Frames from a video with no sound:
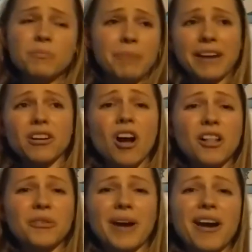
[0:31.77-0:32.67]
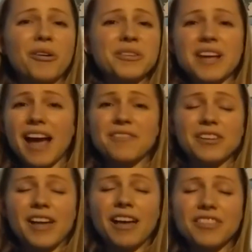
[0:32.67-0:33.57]
better all around. I
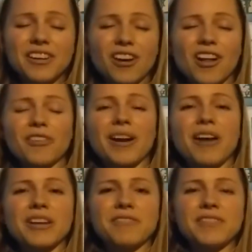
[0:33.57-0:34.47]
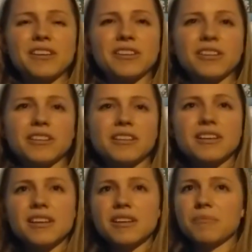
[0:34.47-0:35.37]
feel healthier all around. I feel
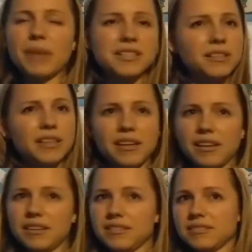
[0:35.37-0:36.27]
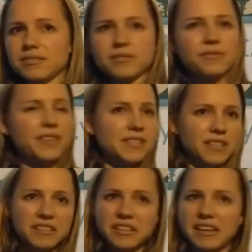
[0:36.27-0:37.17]
mentally,
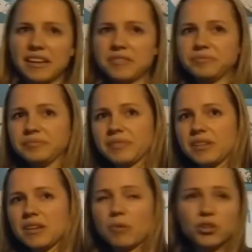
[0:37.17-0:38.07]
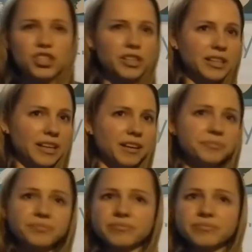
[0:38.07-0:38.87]
physically, emotionally,